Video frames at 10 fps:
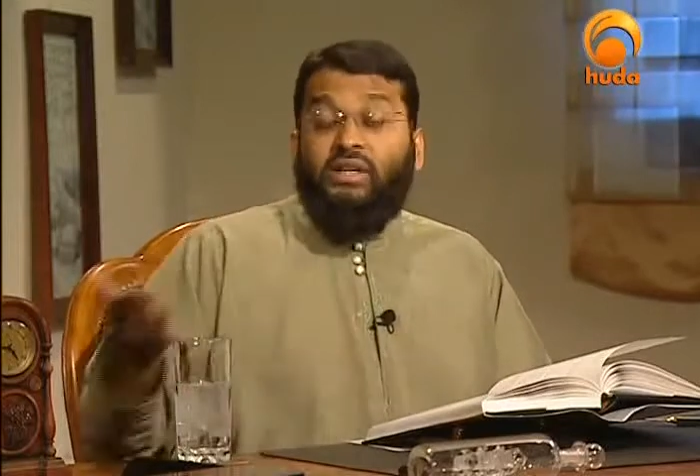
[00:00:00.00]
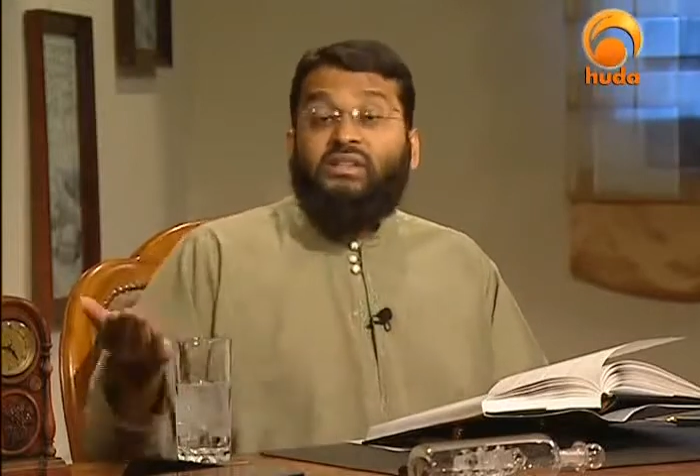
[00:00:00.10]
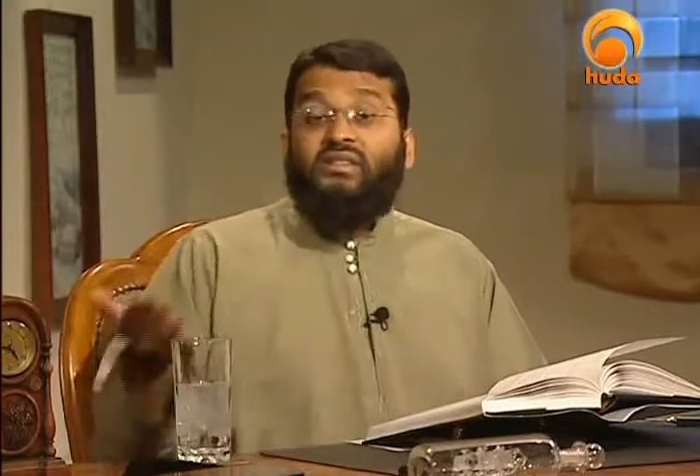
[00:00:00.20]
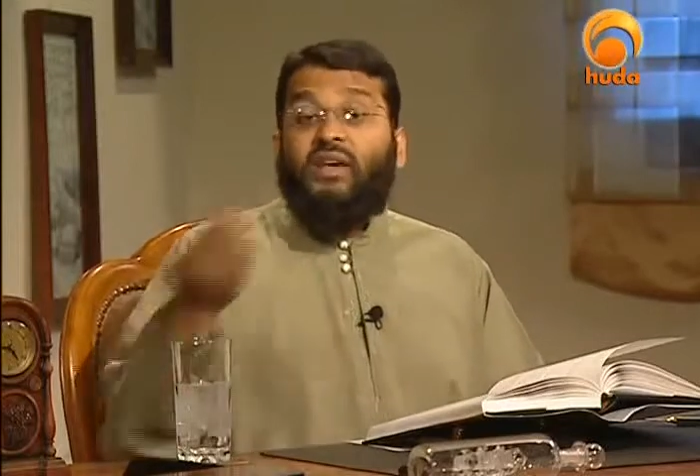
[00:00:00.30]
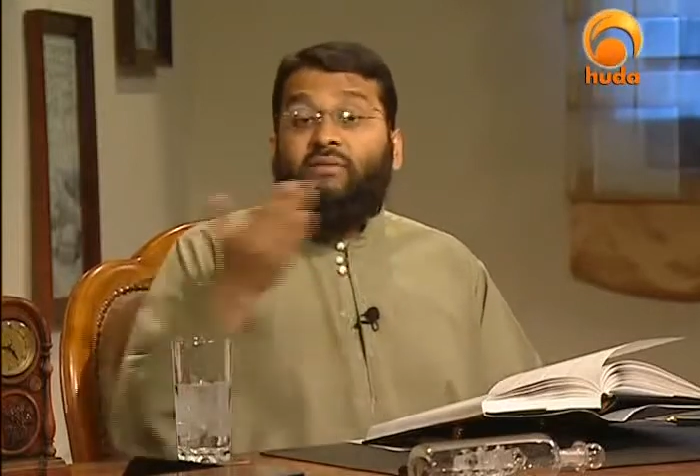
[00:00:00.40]

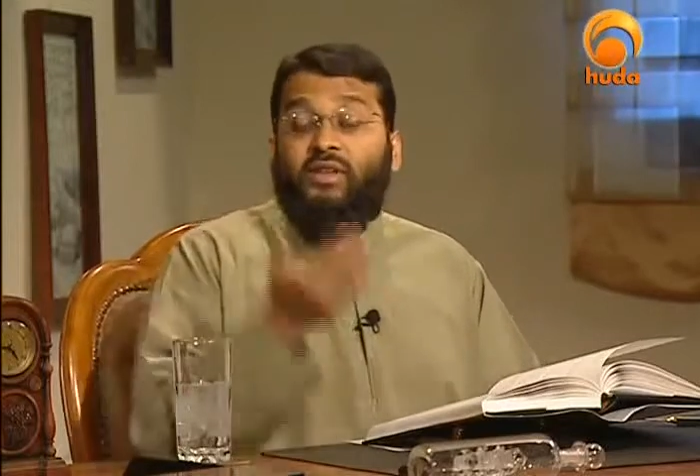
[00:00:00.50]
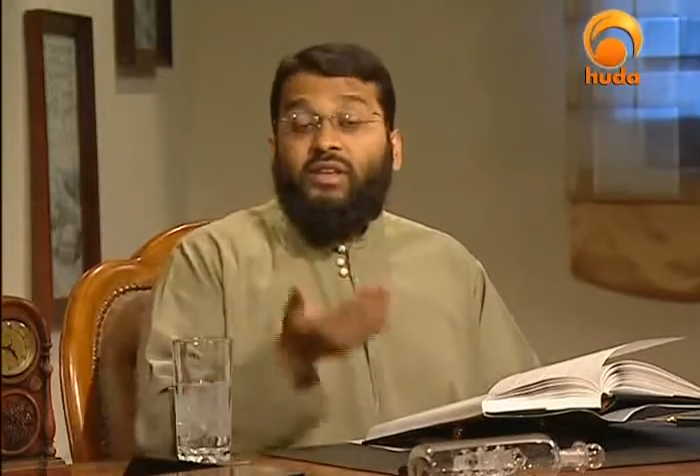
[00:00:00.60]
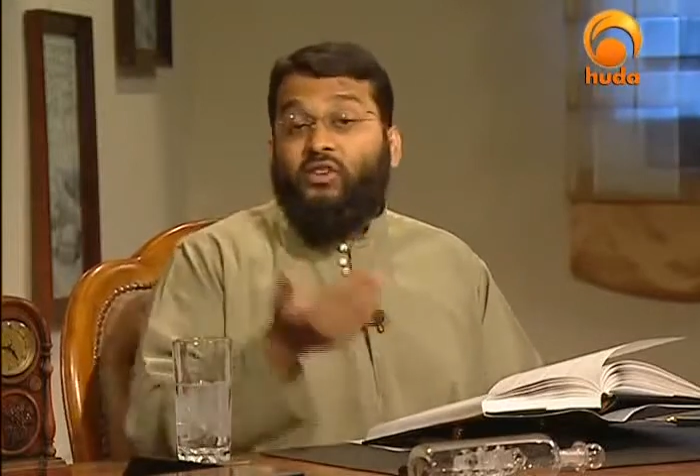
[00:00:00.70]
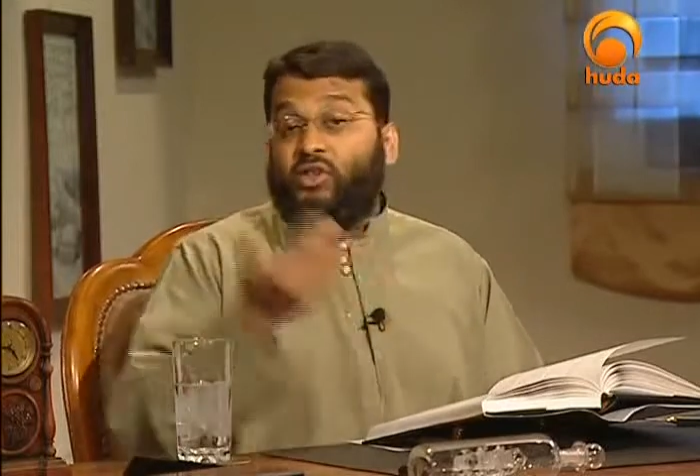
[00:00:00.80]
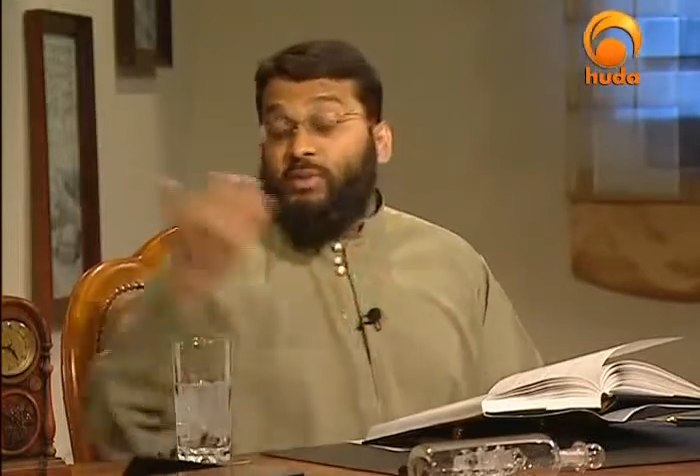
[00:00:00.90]

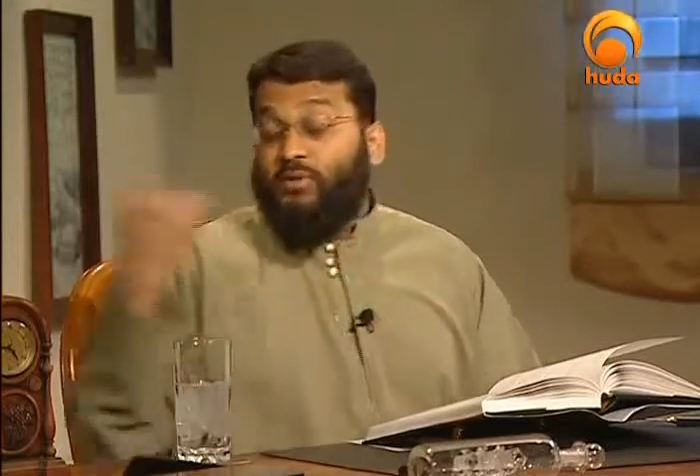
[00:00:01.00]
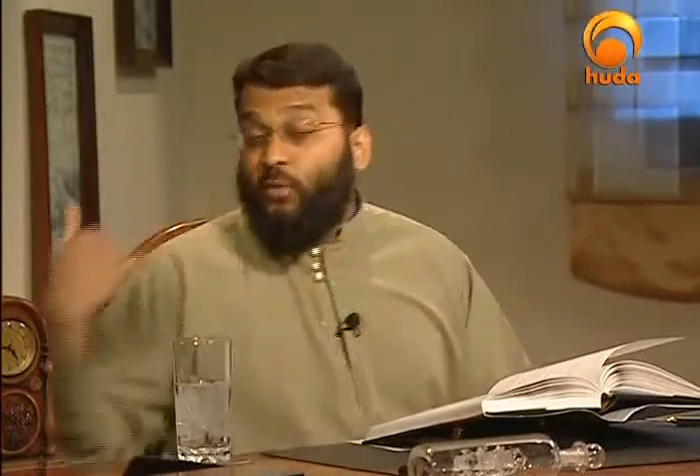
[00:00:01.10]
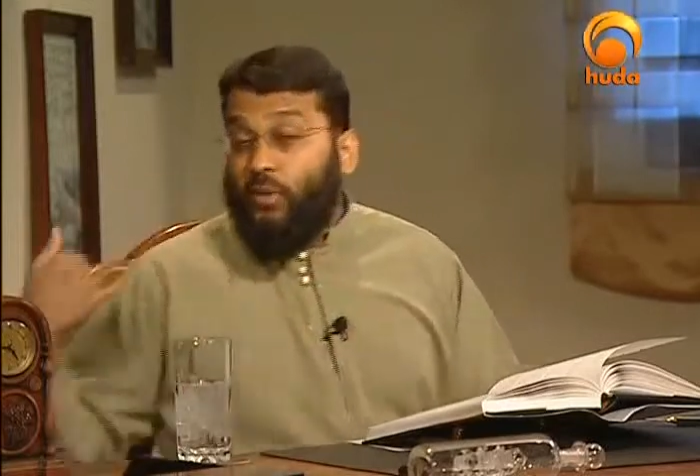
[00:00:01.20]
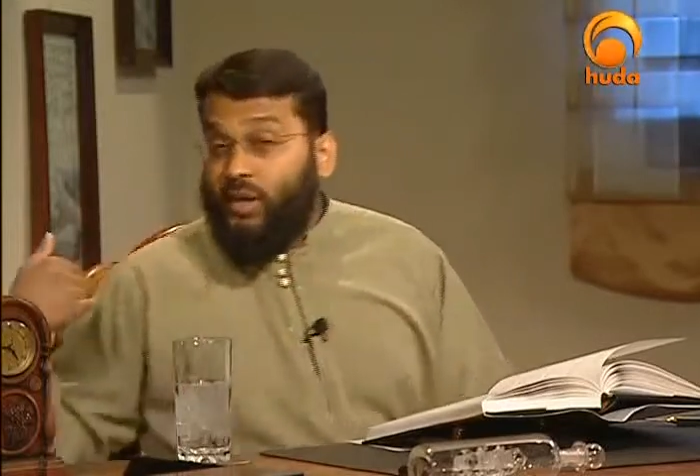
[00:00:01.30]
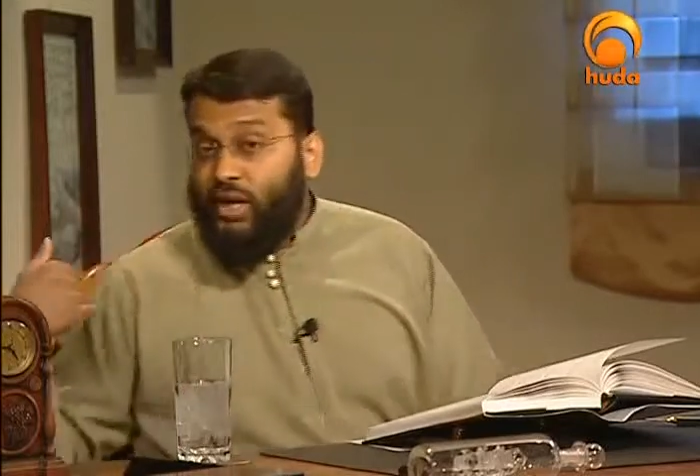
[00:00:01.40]
7 years before the